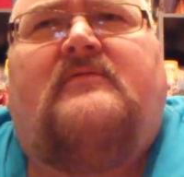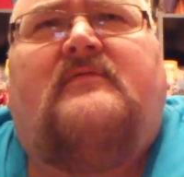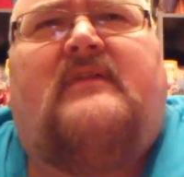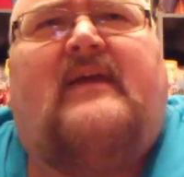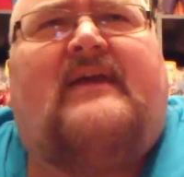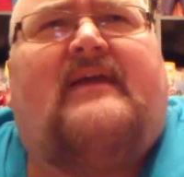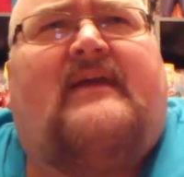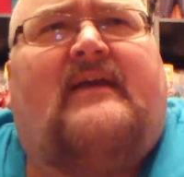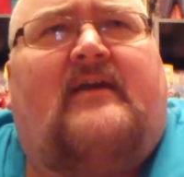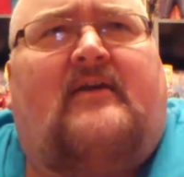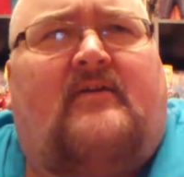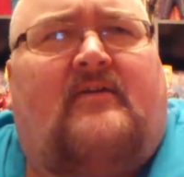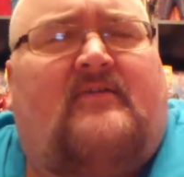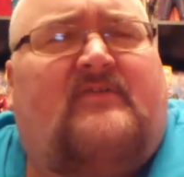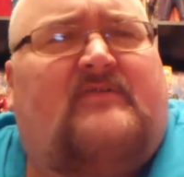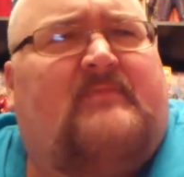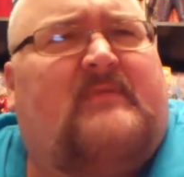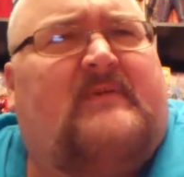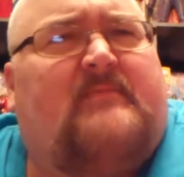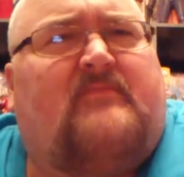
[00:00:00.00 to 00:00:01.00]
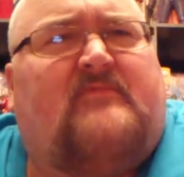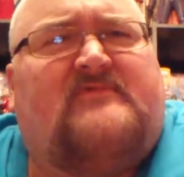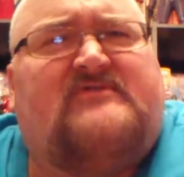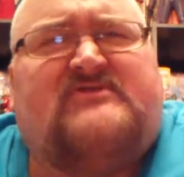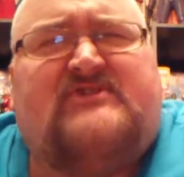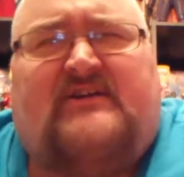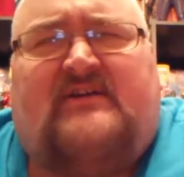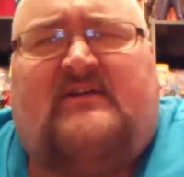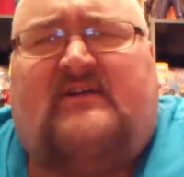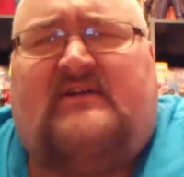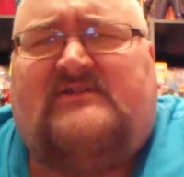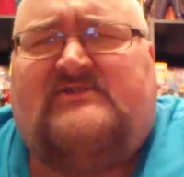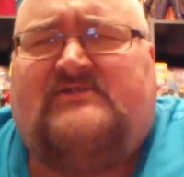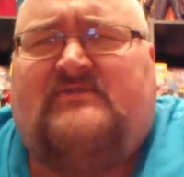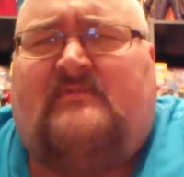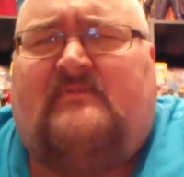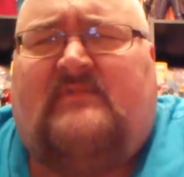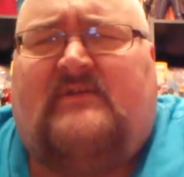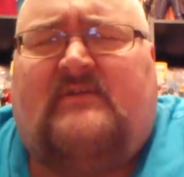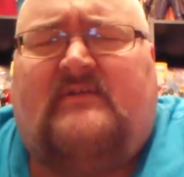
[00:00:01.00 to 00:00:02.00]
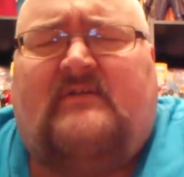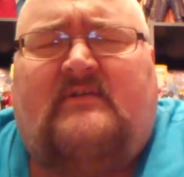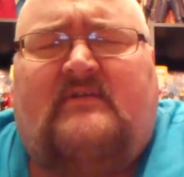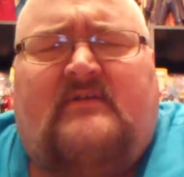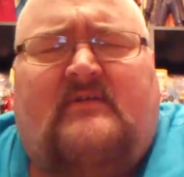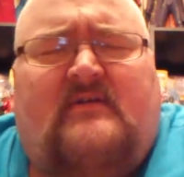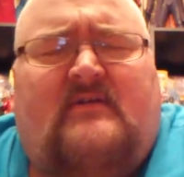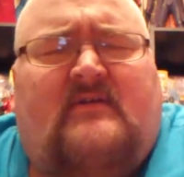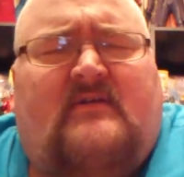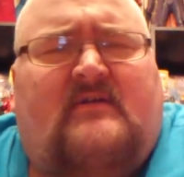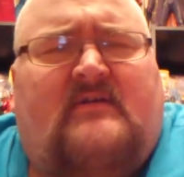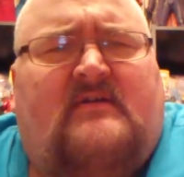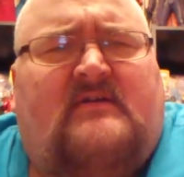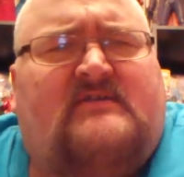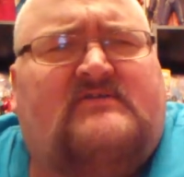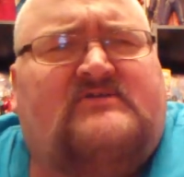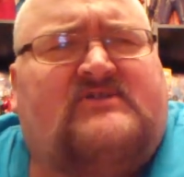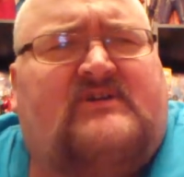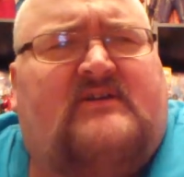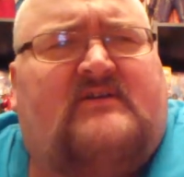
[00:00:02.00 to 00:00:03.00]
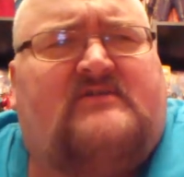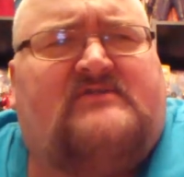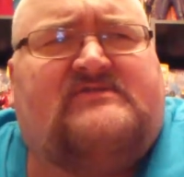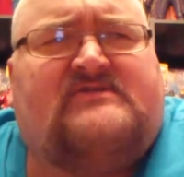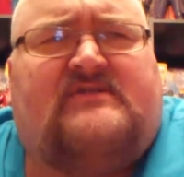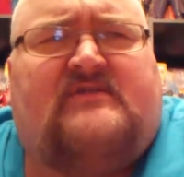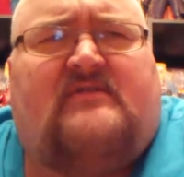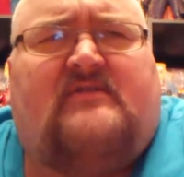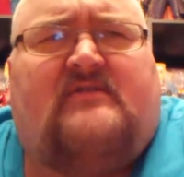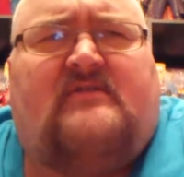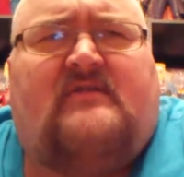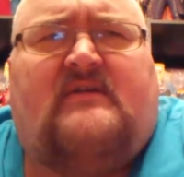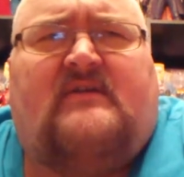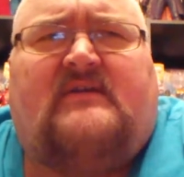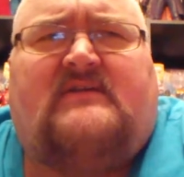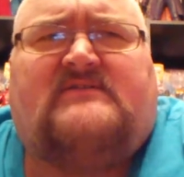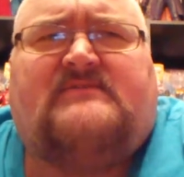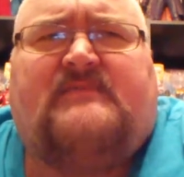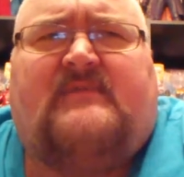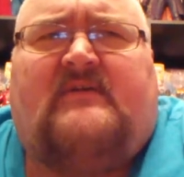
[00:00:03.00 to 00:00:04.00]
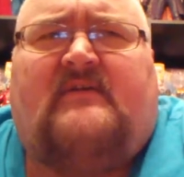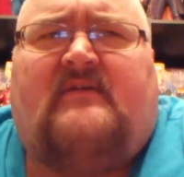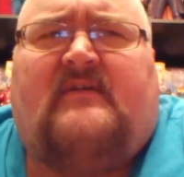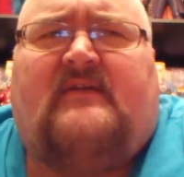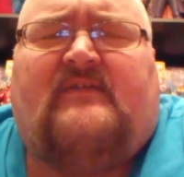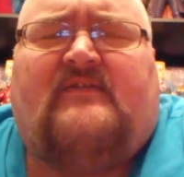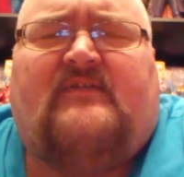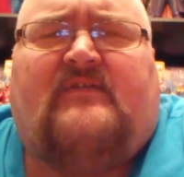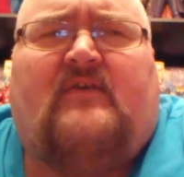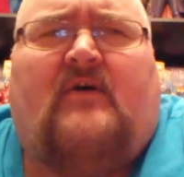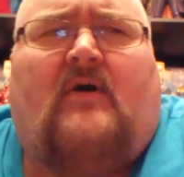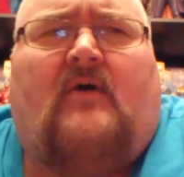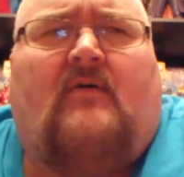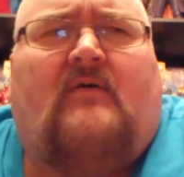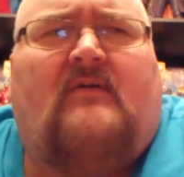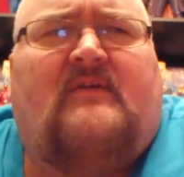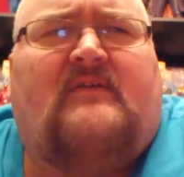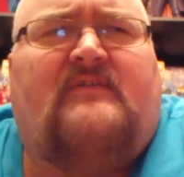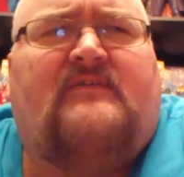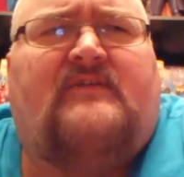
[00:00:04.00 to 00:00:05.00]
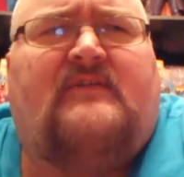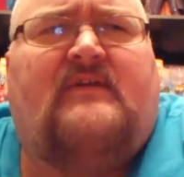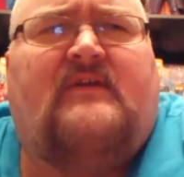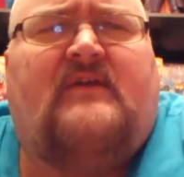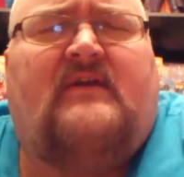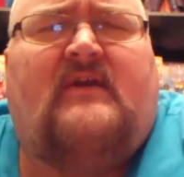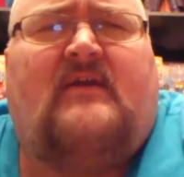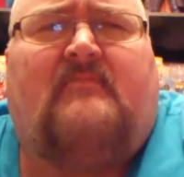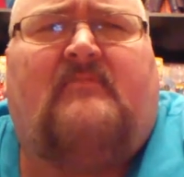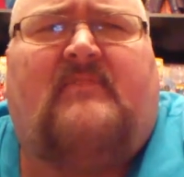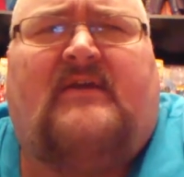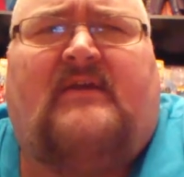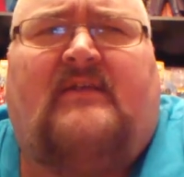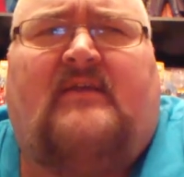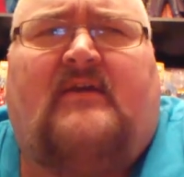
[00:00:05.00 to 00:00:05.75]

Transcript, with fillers: take care of those people and cherish them and cherish their experience and knowledge and be